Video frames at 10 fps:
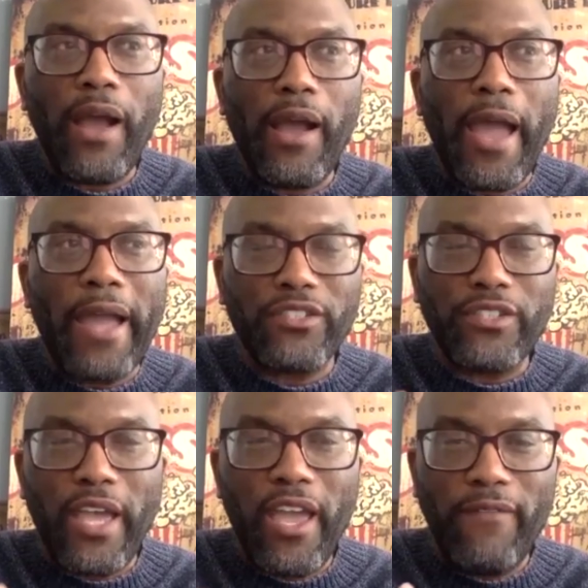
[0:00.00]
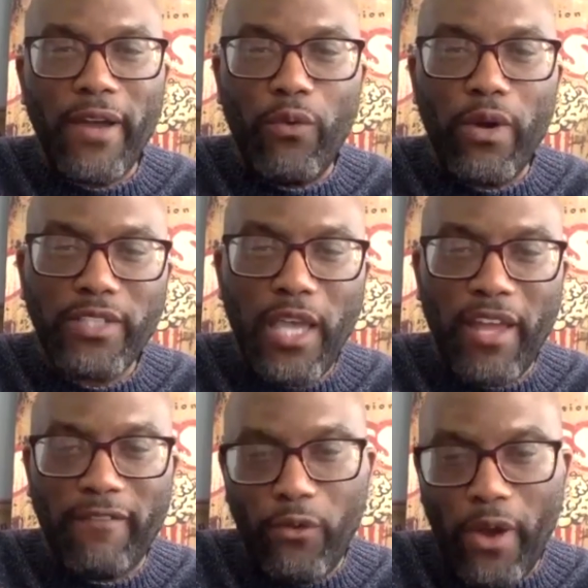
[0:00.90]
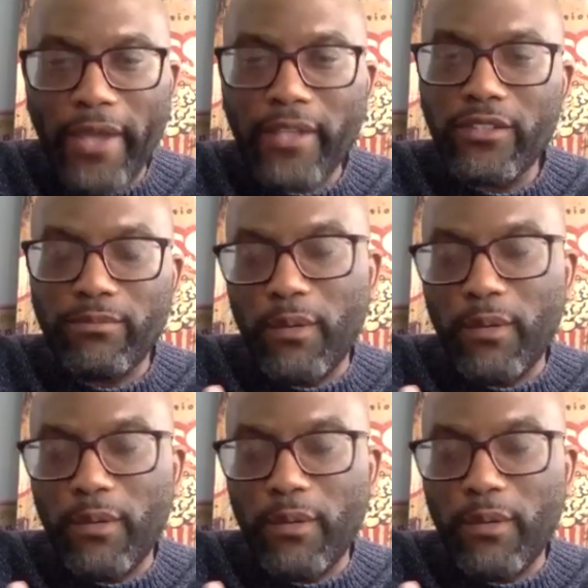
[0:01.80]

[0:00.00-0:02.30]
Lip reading: actors I have at one time are like 4 actors,